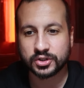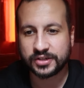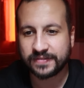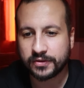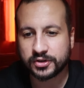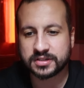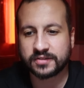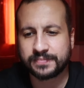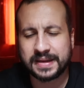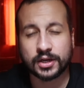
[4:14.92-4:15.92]
So she found
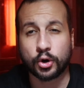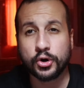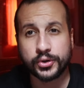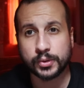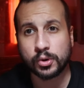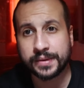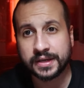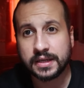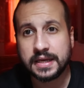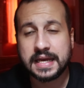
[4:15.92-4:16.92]
herself being an ordinary
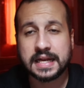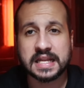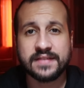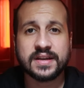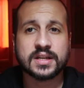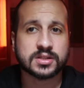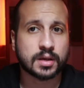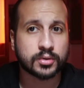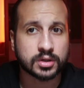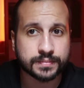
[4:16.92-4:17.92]
woman living in the
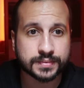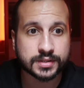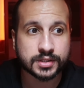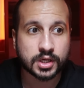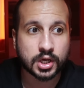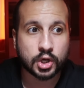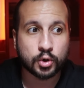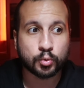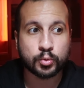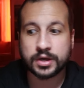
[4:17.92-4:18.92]
suburbs
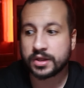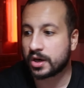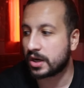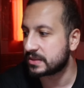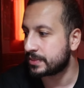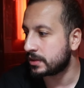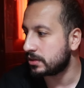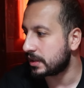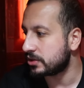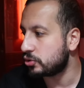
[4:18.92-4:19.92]
with a
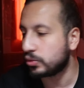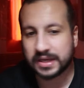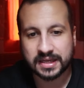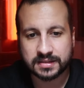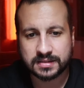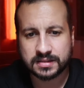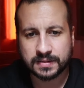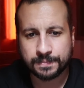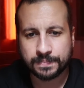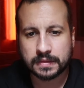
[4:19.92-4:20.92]
husband and two
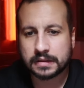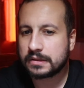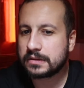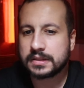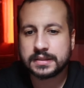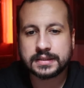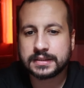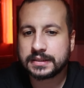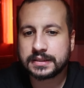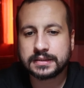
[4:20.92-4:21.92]
kids.
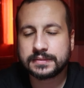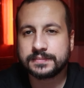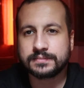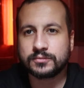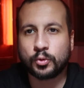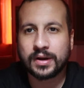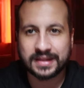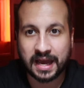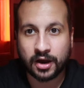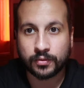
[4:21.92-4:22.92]
Uh,
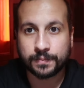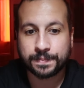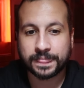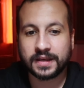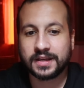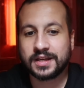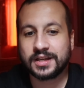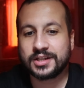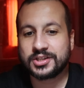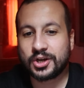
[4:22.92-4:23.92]
what now?
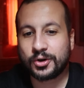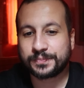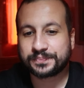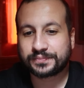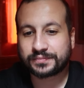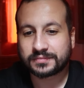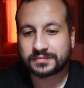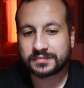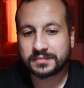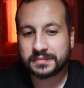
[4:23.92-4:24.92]
So
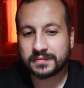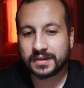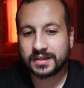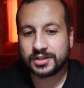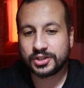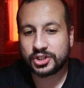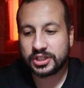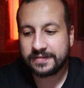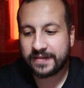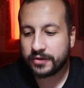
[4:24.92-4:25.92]

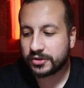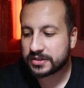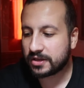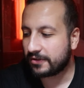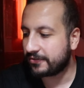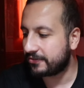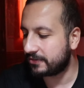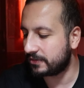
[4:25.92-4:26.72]
she found herself